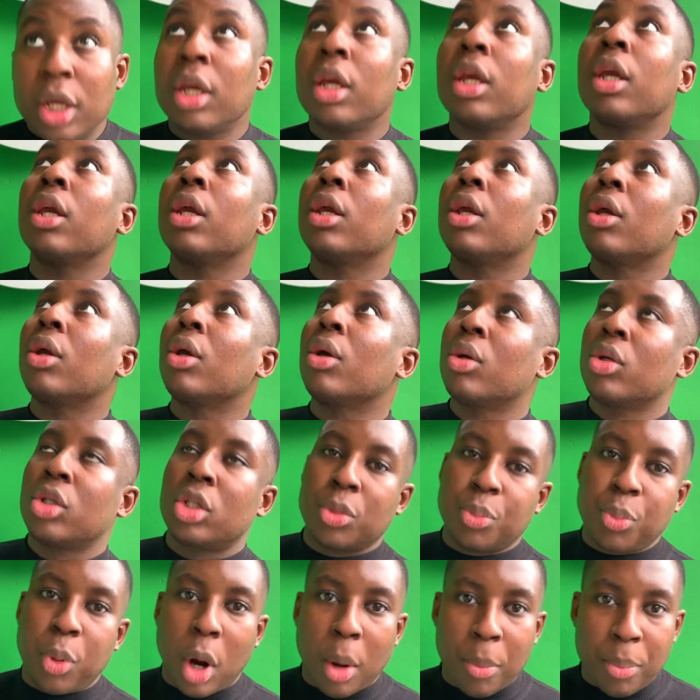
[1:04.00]
huge
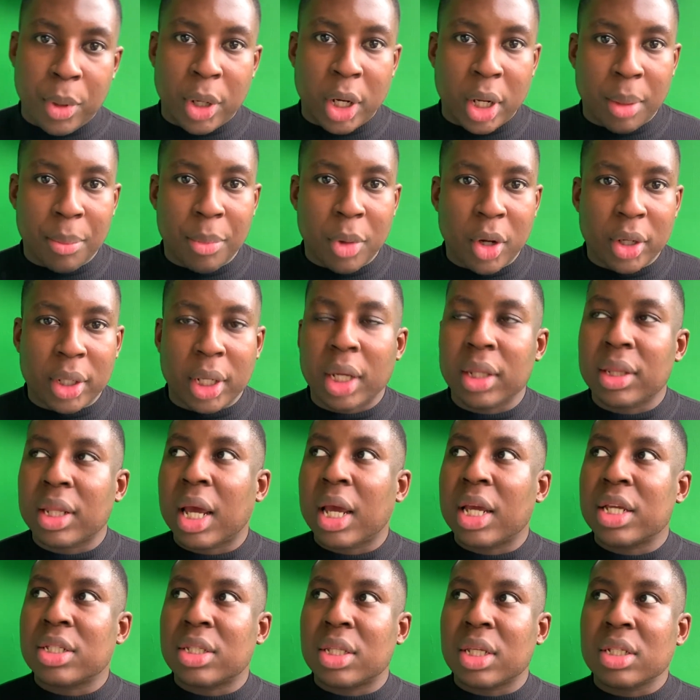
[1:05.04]
problem, okay? There
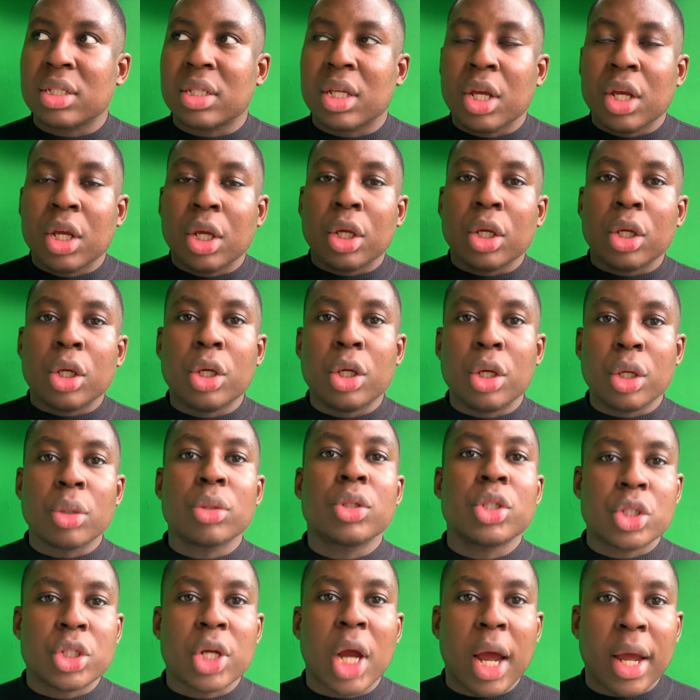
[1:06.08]
is this
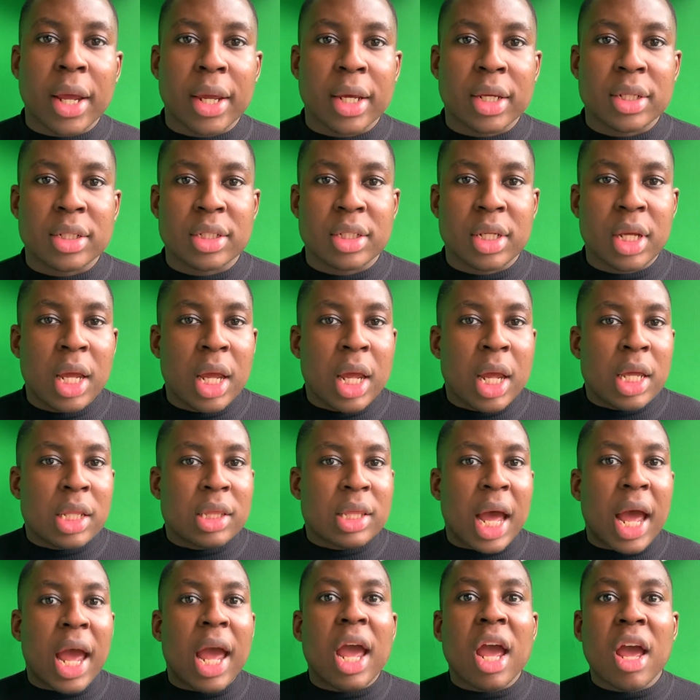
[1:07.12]
huge giant
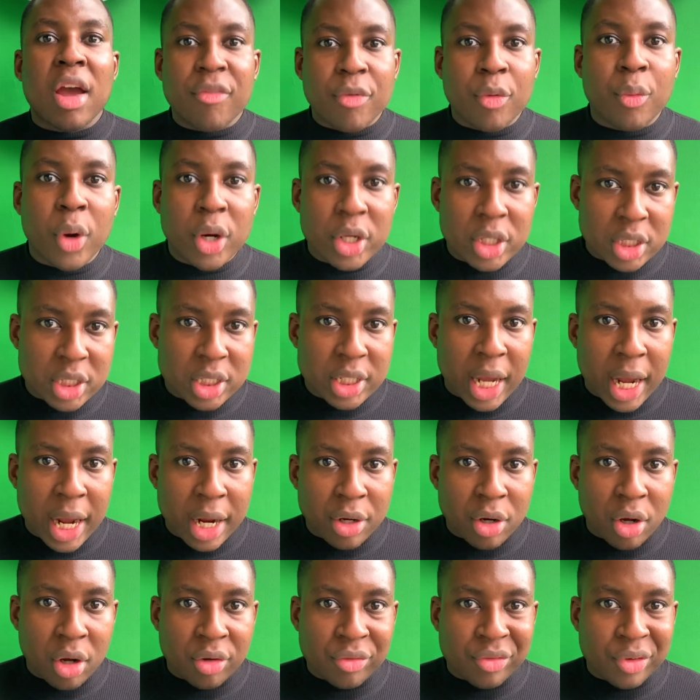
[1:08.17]
that everyone is scared
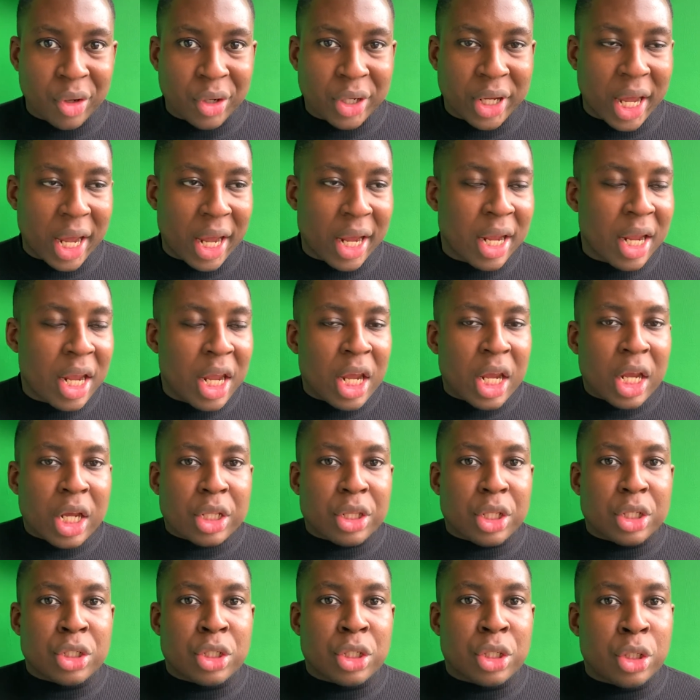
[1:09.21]
of, okay?
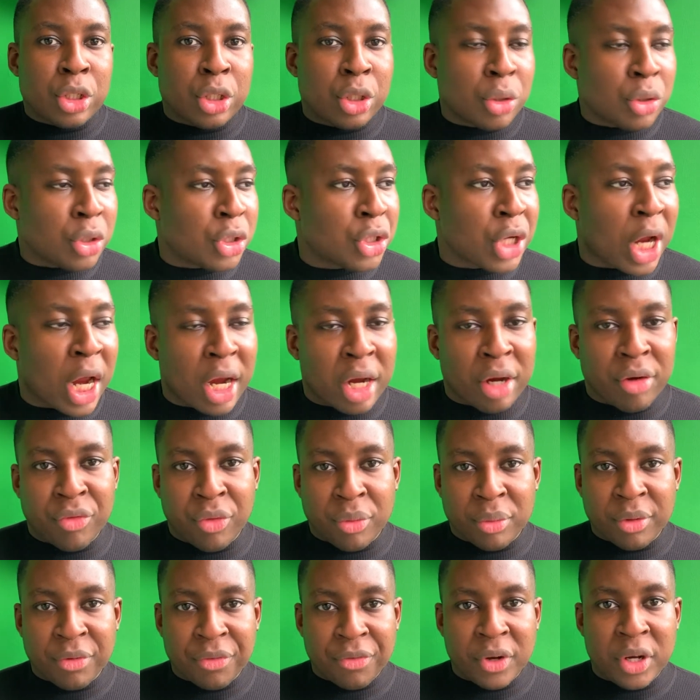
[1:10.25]
This huge giant
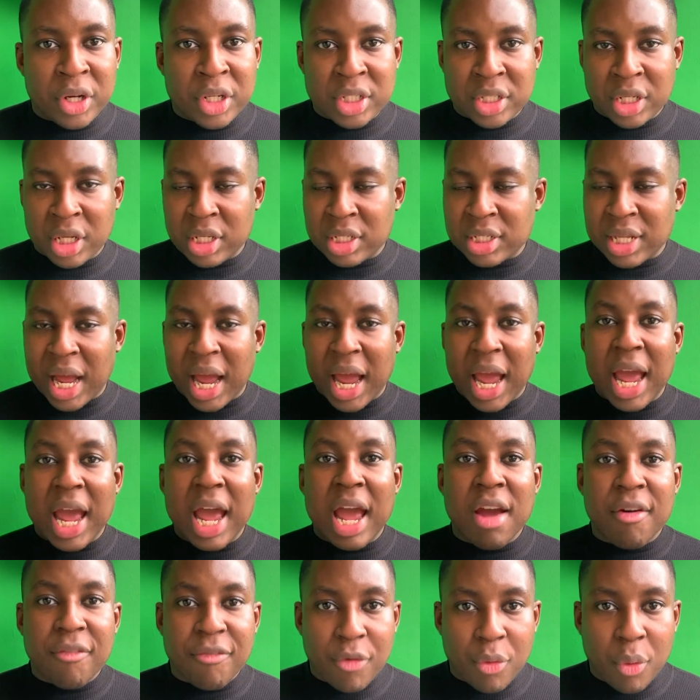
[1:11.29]
from the Philistines that
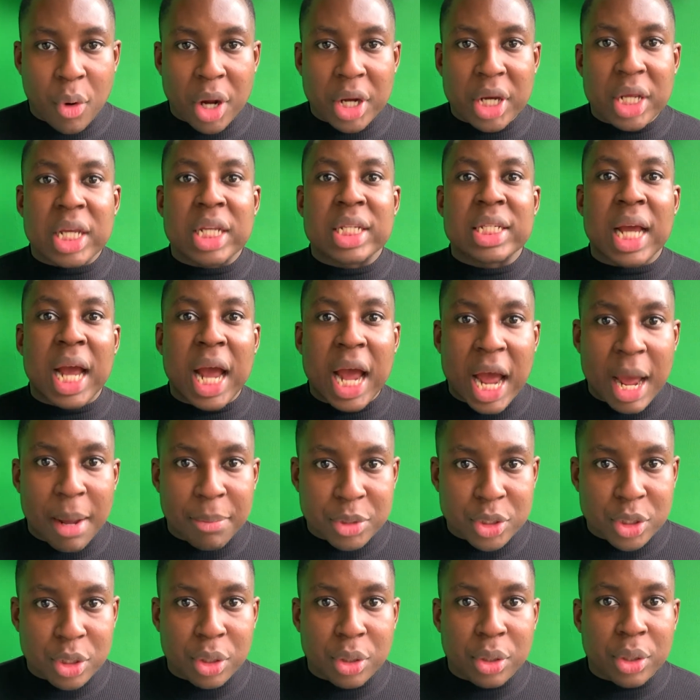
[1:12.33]
everyone is
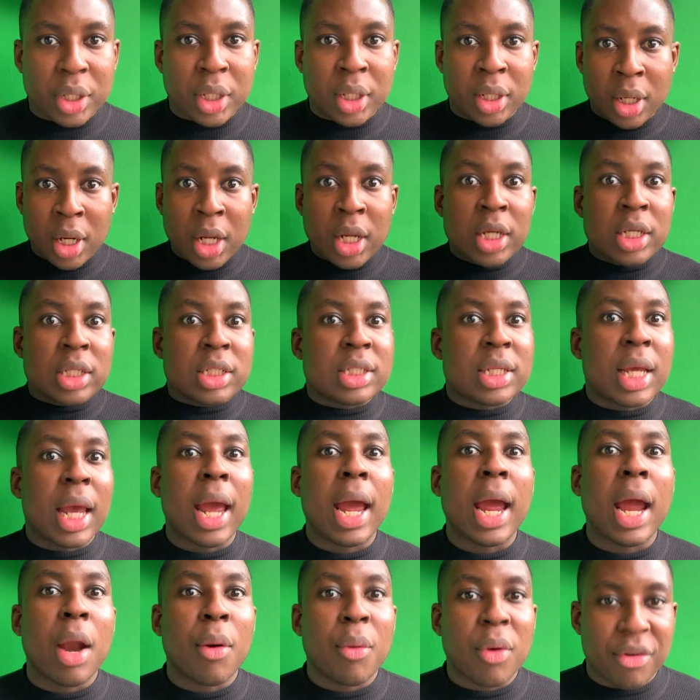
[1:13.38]
absolutely
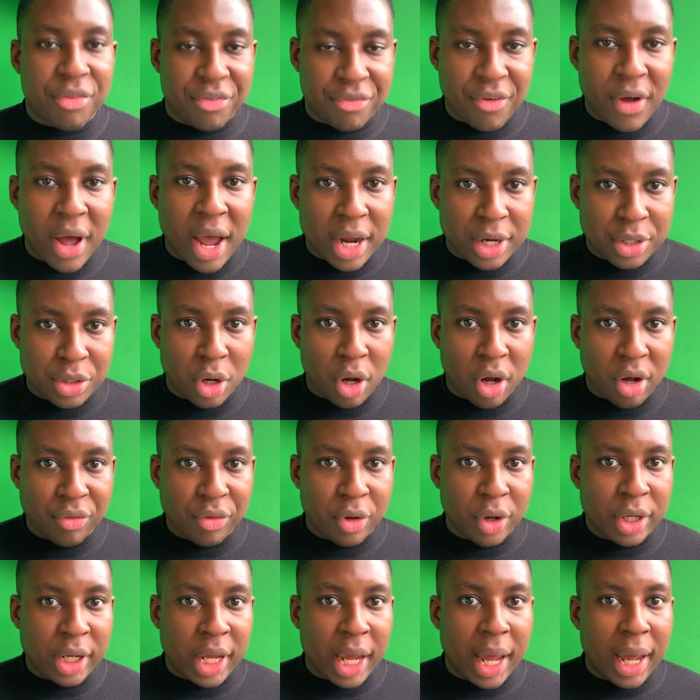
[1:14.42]
terrified
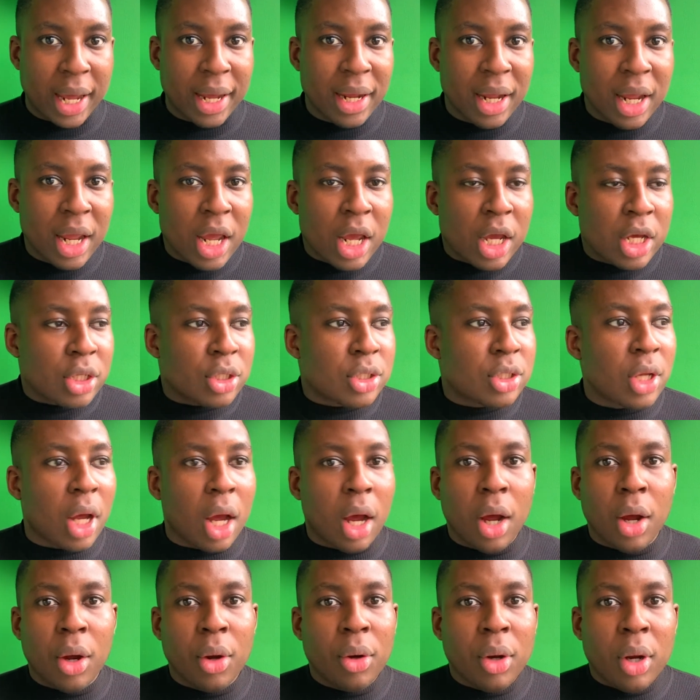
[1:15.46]
of, okay?
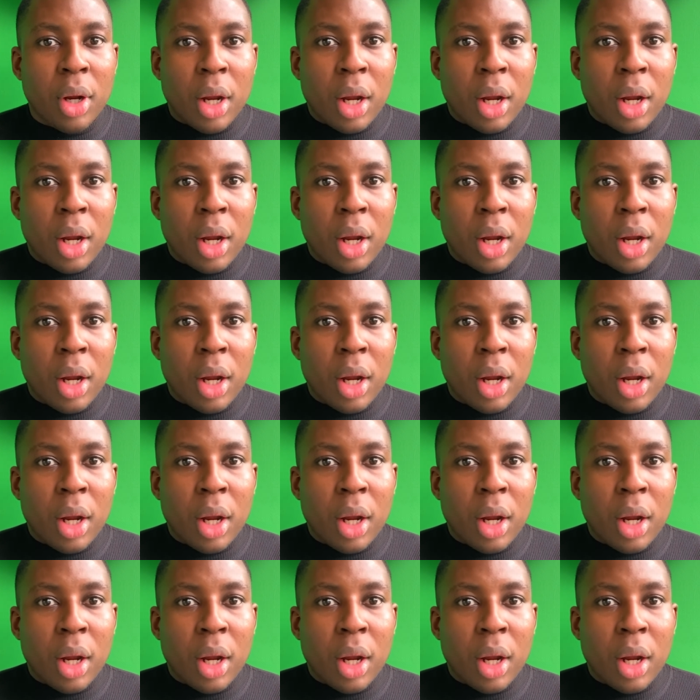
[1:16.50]
So,